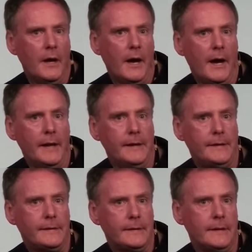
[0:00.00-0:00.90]
And
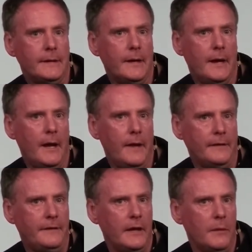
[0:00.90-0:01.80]

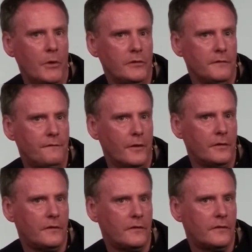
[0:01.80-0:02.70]
that's the end of the merchant
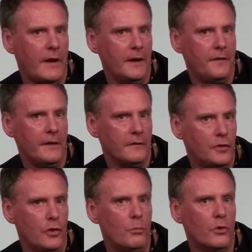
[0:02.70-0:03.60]
first side of things. I have
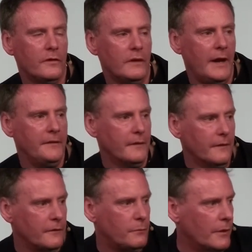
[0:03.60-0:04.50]
two more slides here.
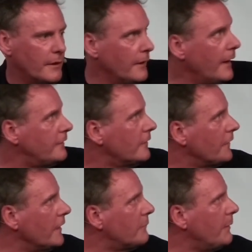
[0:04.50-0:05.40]
It's
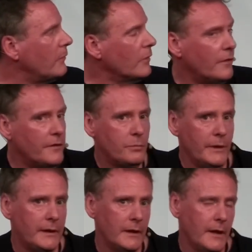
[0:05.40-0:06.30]
something that's been going on this
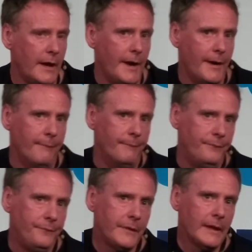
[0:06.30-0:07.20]
week. And